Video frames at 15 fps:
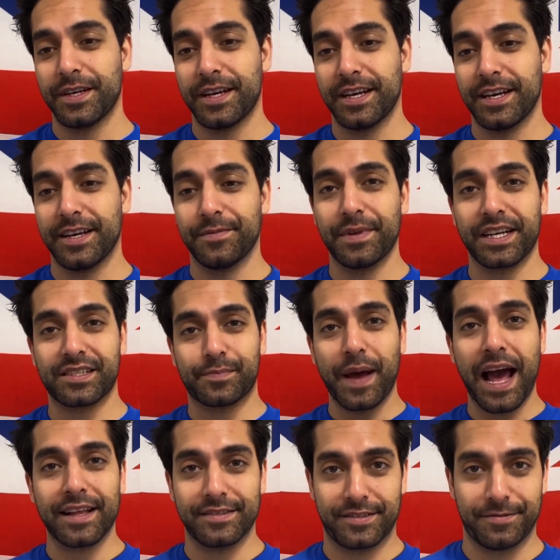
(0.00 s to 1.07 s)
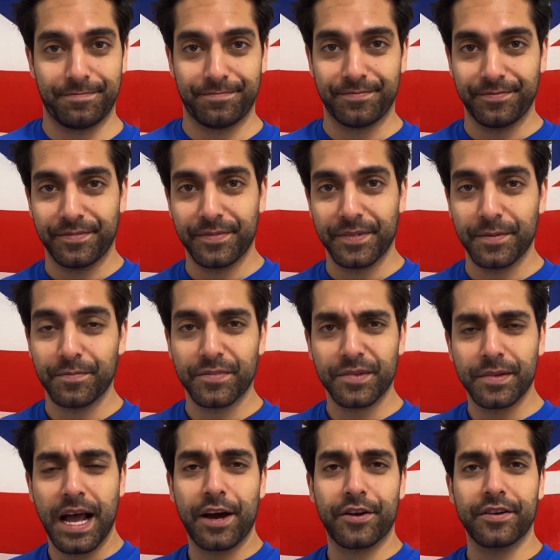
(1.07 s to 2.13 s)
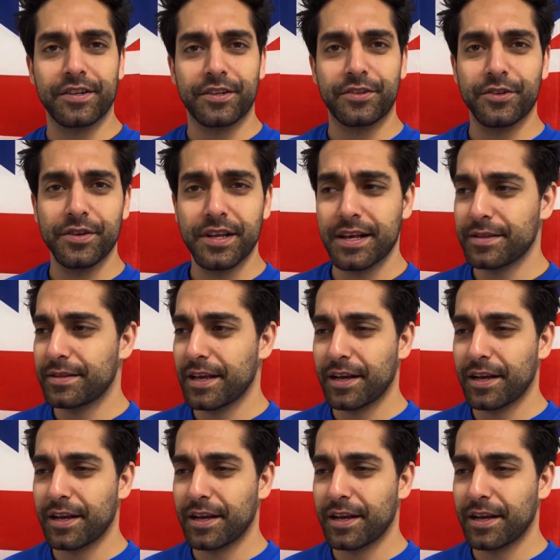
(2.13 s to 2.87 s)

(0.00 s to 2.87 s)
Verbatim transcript: expand. How do they do that?